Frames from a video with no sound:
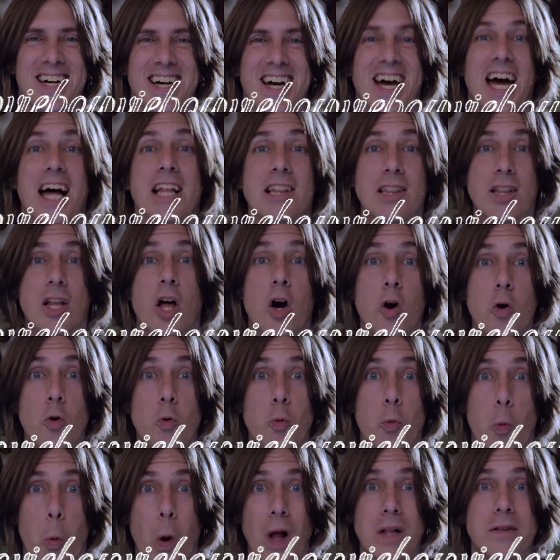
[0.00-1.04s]
Hello,
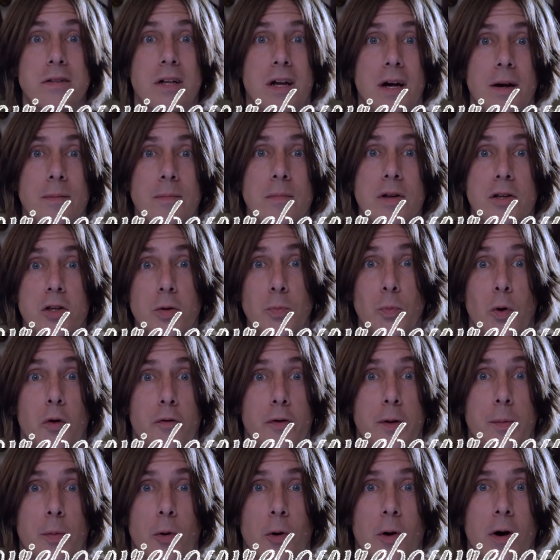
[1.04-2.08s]
welcome to
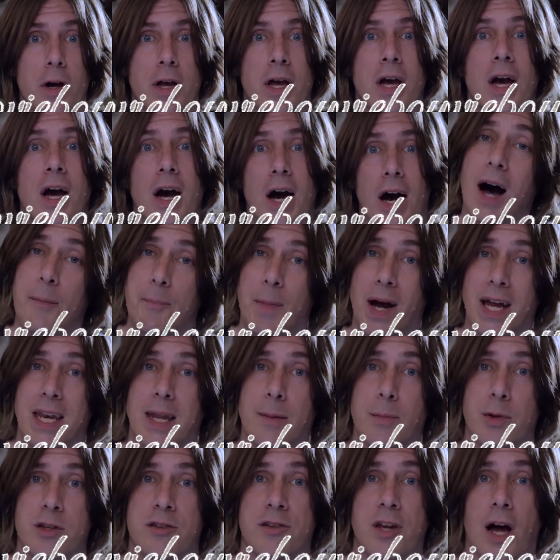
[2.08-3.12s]
Moovieboy. My
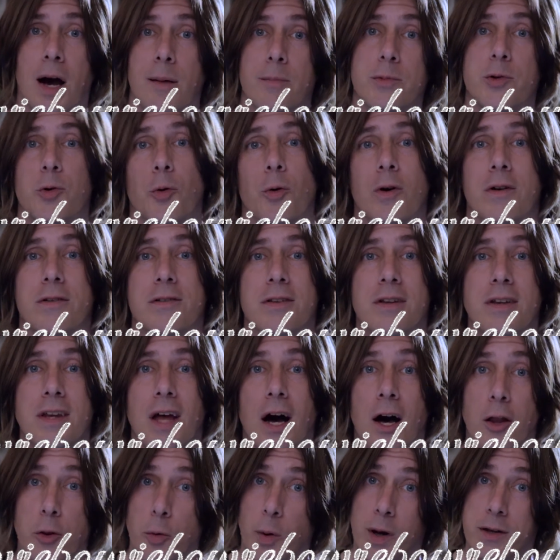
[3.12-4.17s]
name is Tom Sorensen,
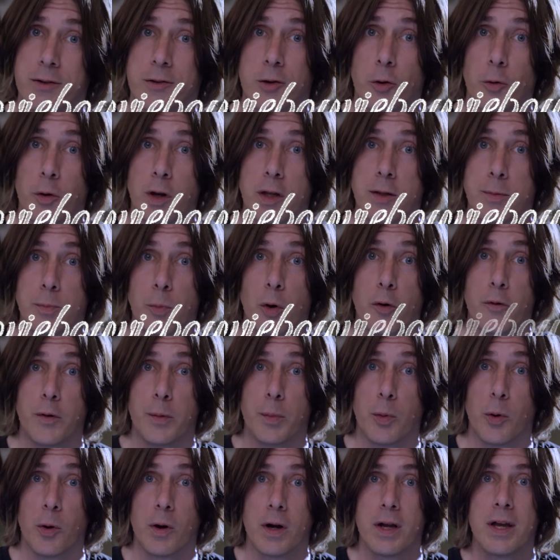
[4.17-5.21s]
otherwise known as
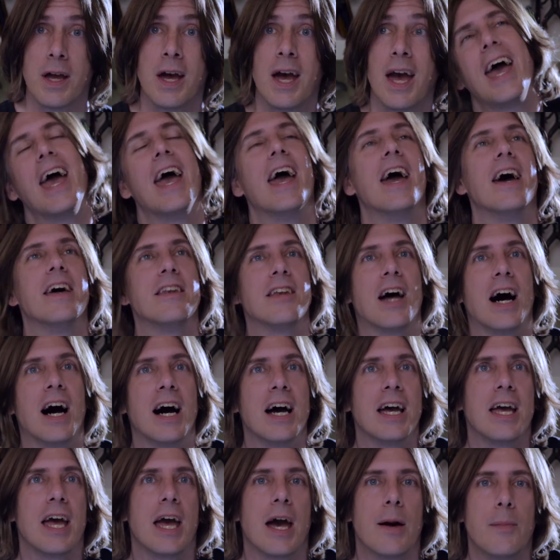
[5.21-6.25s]
Moovieboy, and
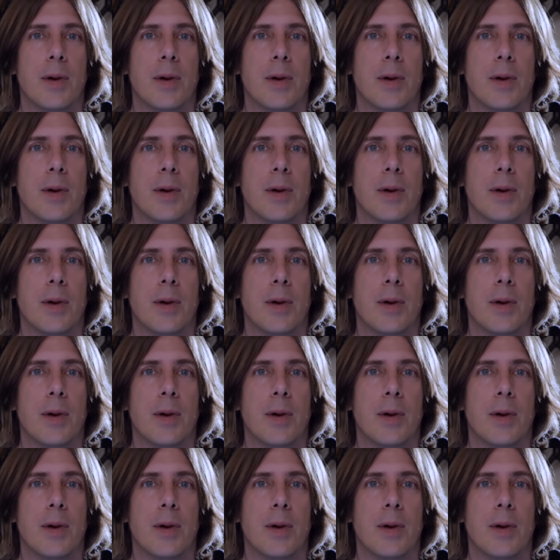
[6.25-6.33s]
I am